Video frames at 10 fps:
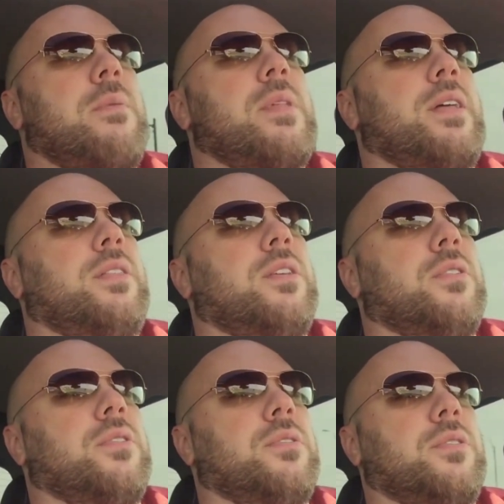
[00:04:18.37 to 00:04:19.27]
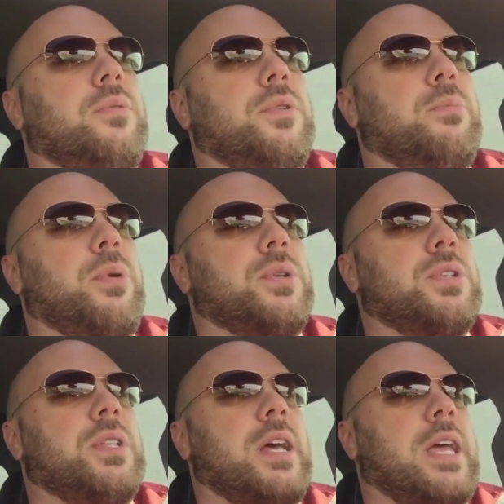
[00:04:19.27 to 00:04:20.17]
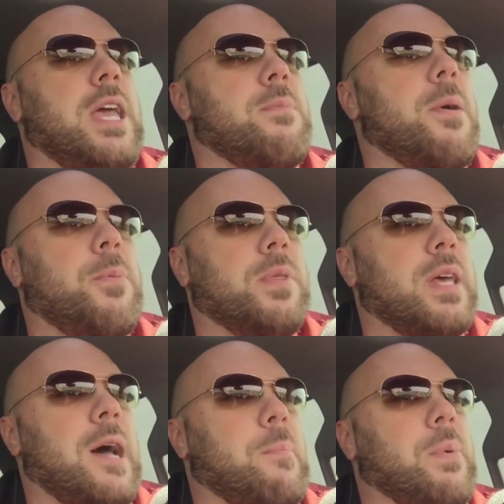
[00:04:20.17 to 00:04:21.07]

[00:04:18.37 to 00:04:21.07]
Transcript: I'm not the person that came up with that,